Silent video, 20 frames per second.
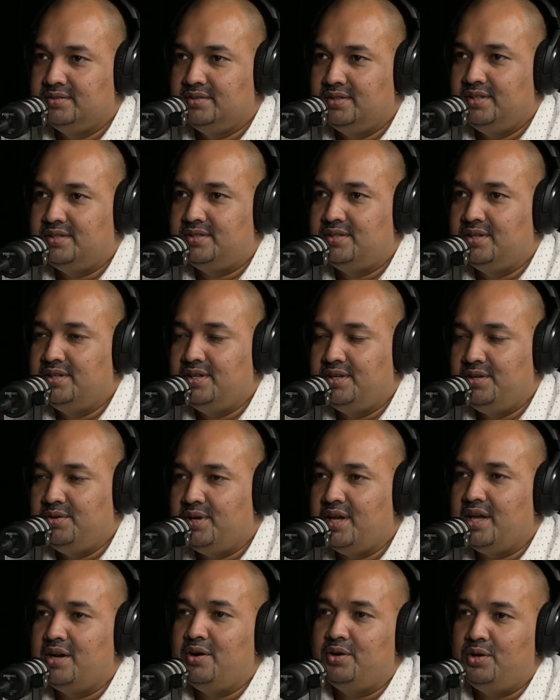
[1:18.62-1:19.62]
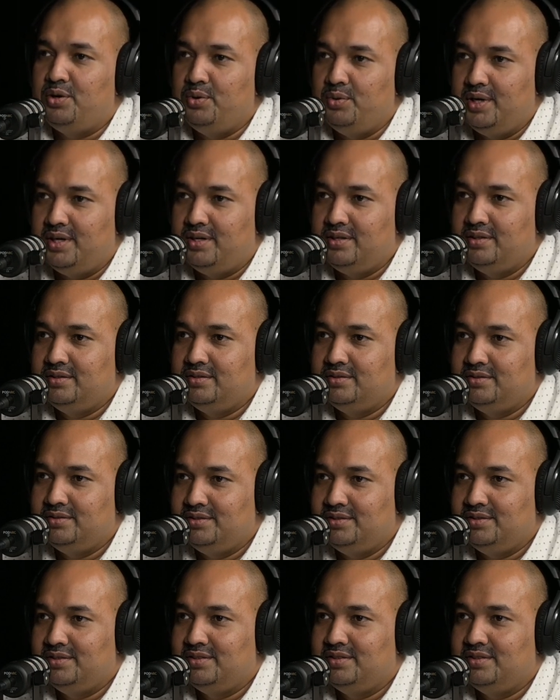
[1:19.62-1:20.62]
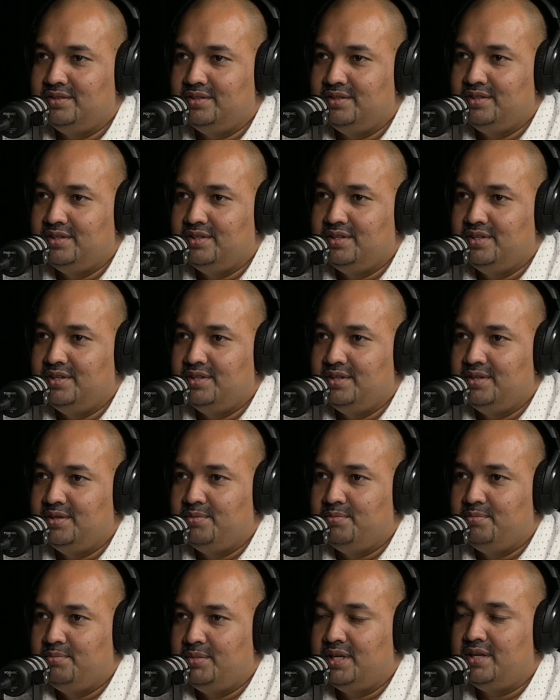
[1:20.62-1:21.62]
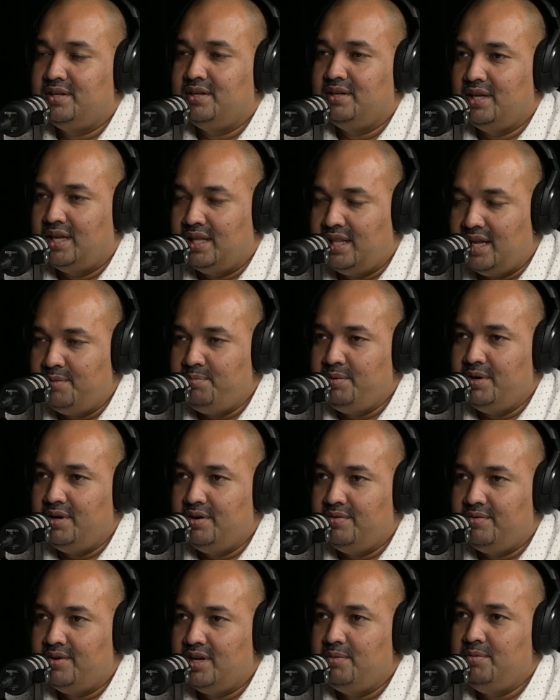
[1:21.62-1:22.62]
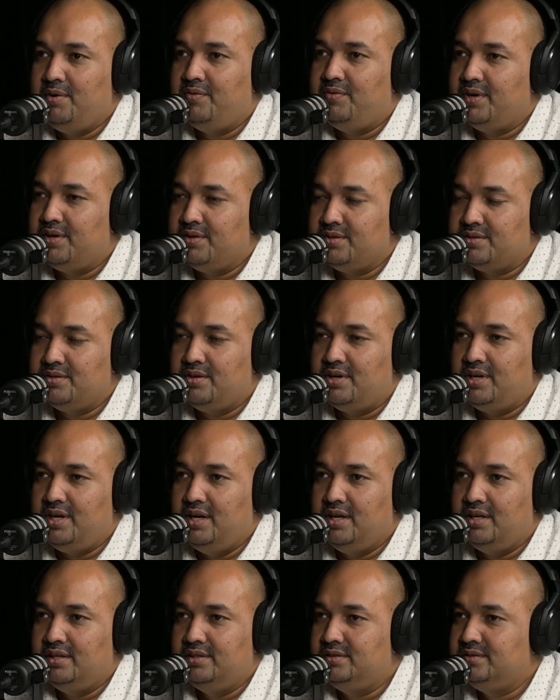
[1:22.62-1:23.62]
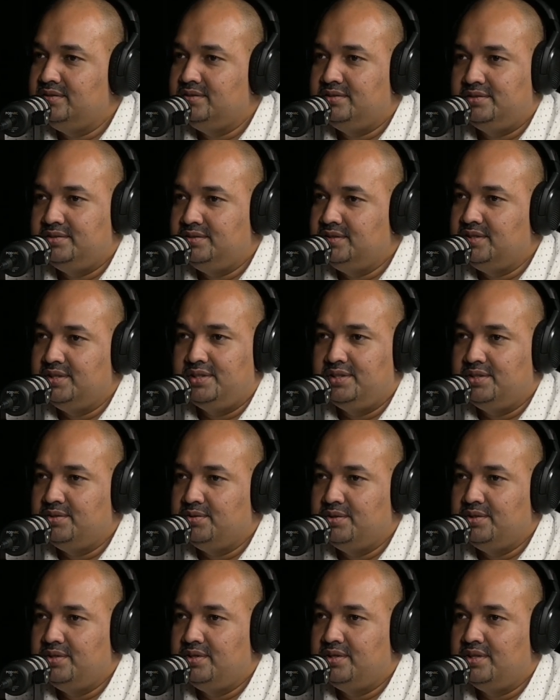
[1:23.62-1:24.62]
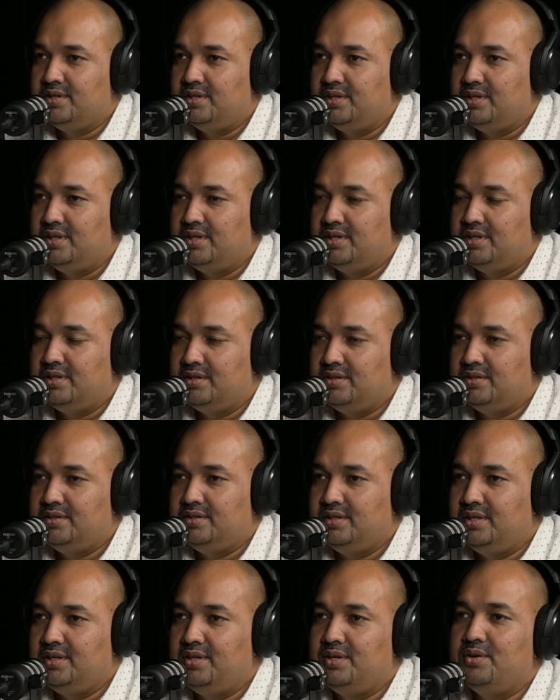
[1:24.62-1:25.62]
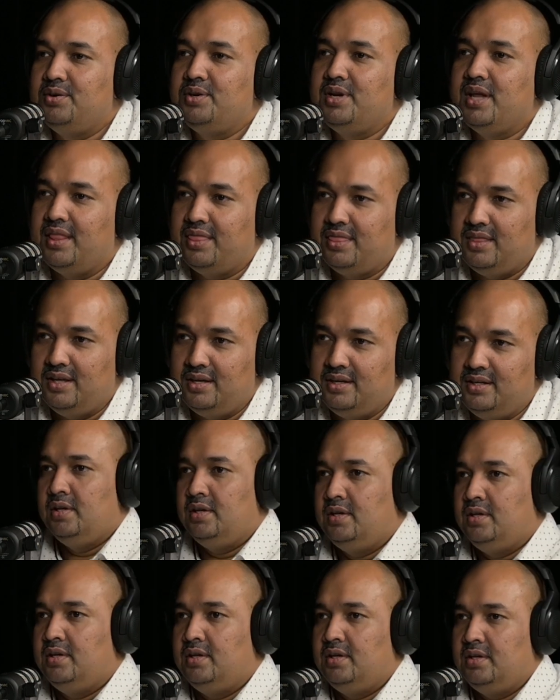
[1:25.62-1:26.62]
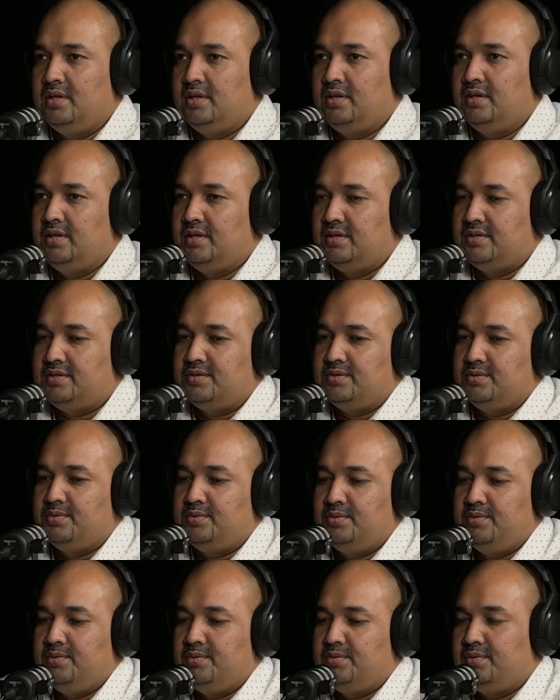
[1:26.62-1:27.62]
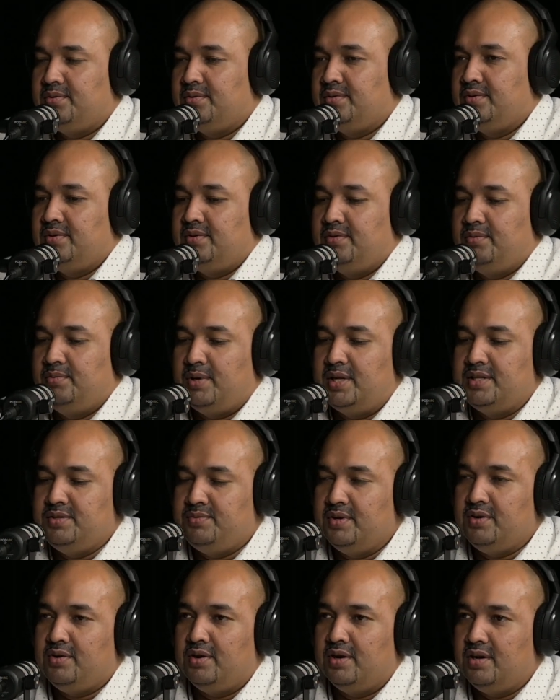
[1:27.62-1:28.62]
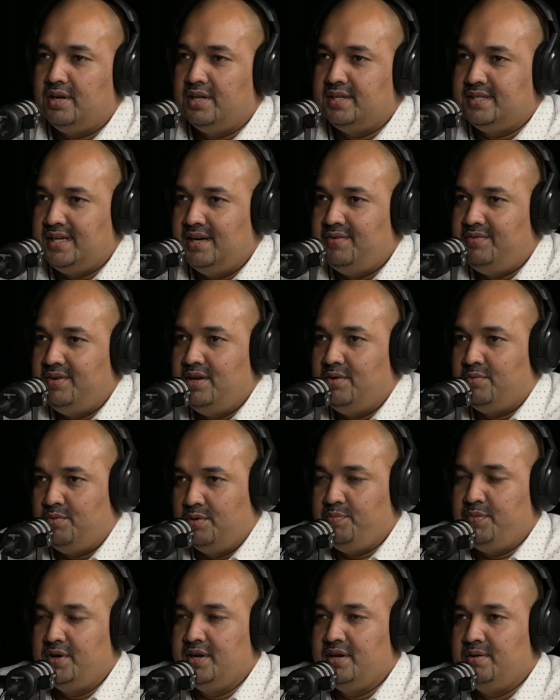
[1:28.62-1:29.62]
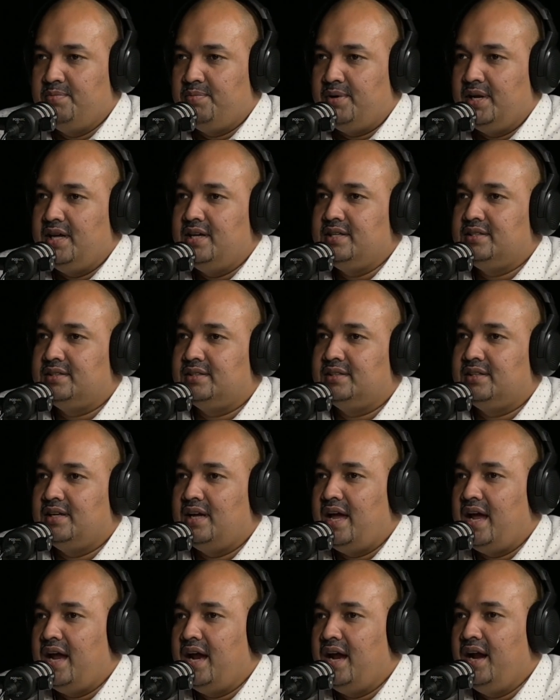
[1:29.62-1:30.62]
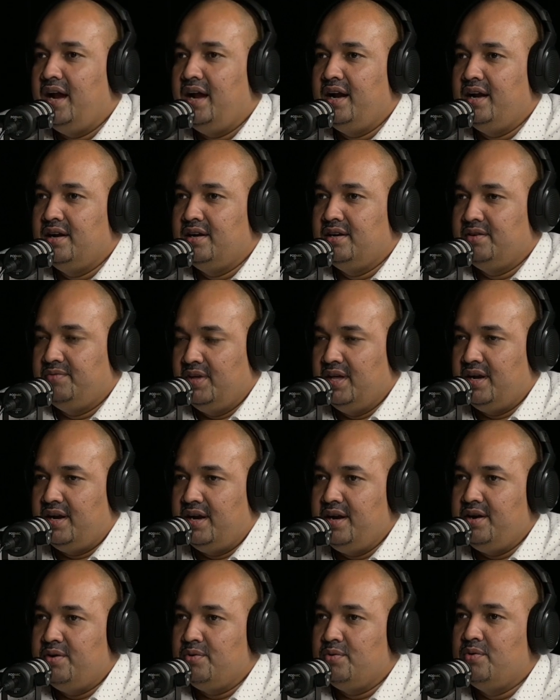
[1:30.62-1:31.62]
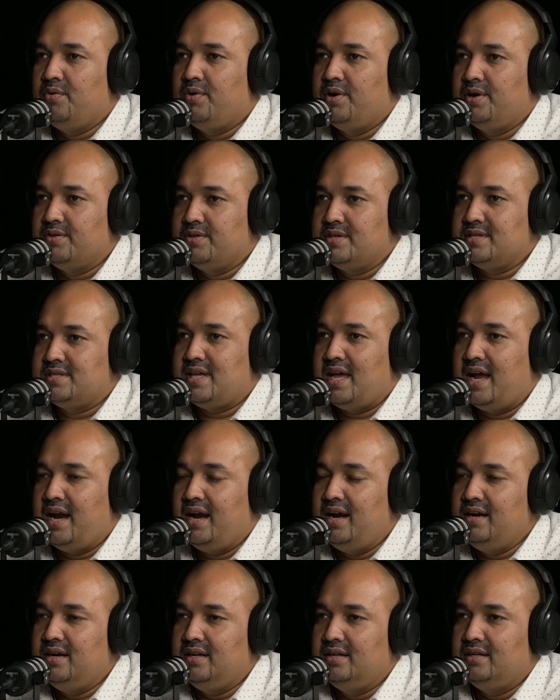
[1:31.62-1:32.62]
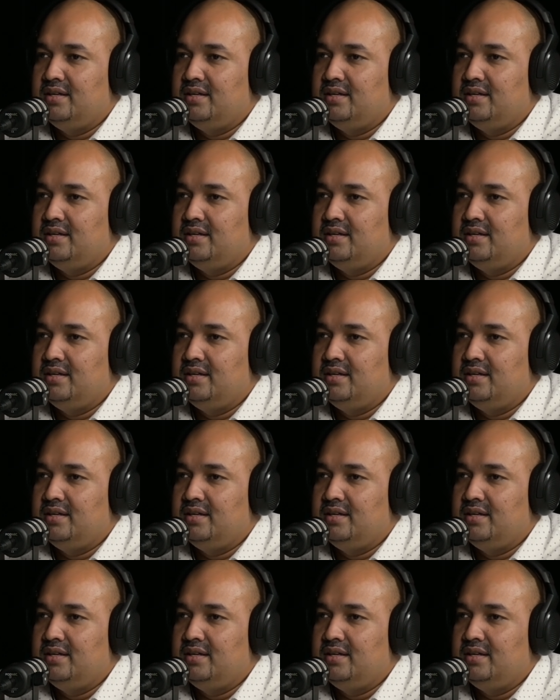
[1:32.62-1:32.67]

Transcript: It's not that you cannot do it. But at that period of time, if it is not done, then don't get there. So once we got all our safety equipment in place and we are ready to go onto the sand,